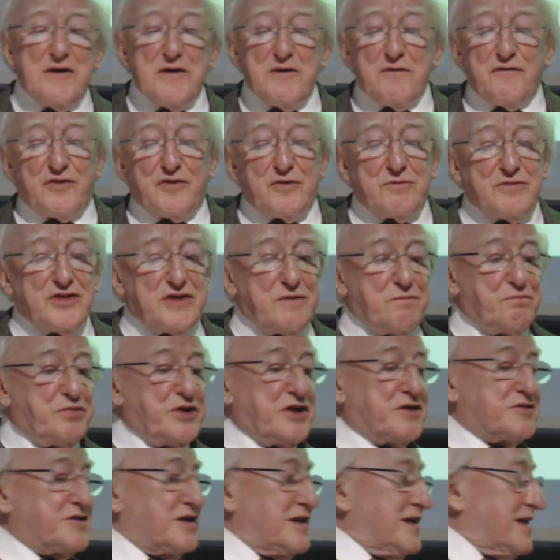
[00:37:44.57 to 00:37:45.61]
from an
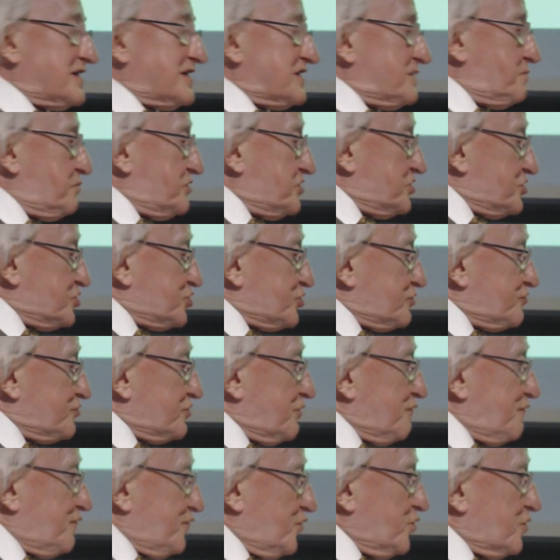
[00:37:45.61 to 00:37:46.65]
imperial expeditionary
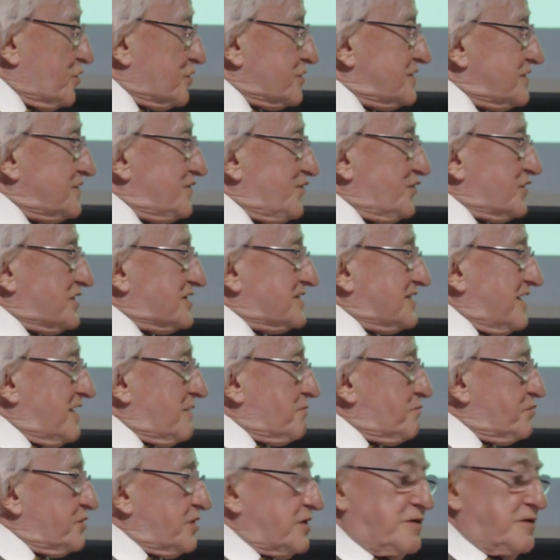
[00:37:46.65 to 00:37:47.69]
force, for
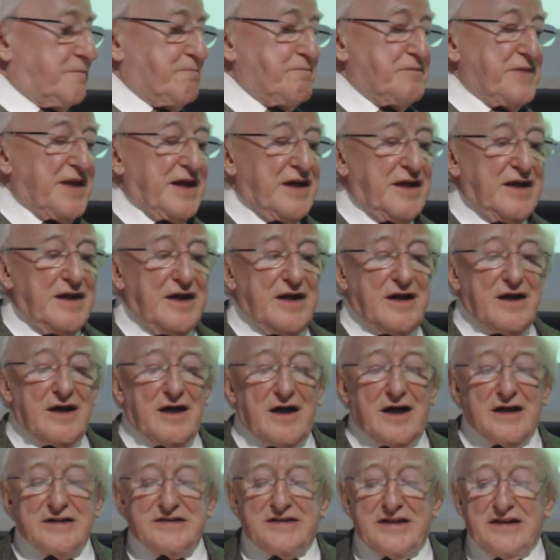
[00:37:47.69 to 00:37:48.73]
example.
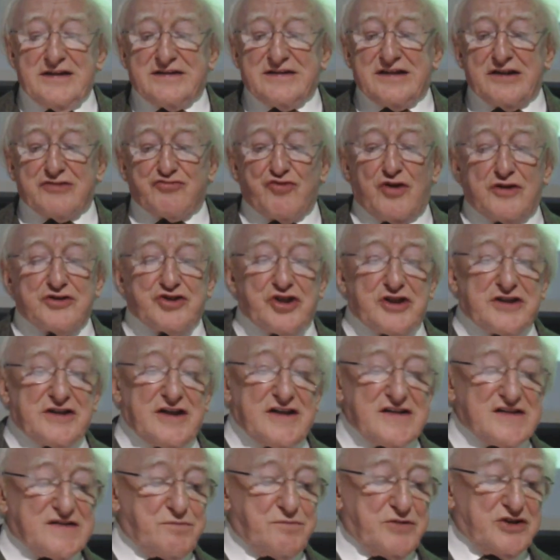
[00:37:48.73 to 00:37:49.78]
I think that Roger
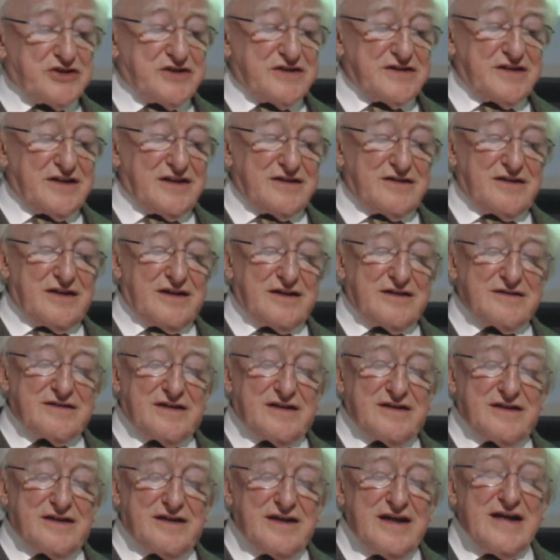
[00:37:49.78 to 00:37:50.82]
Casement and
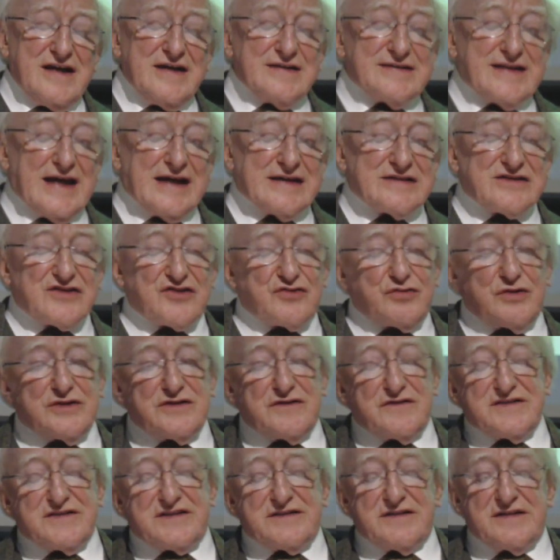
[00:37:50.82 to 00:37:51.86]
that
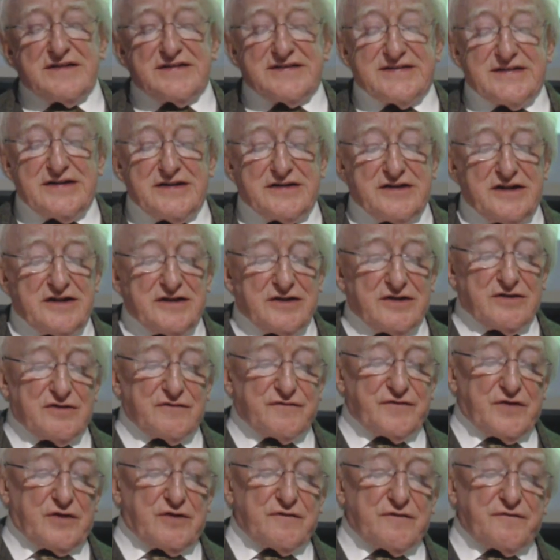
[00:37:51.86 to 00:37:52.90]
seeking of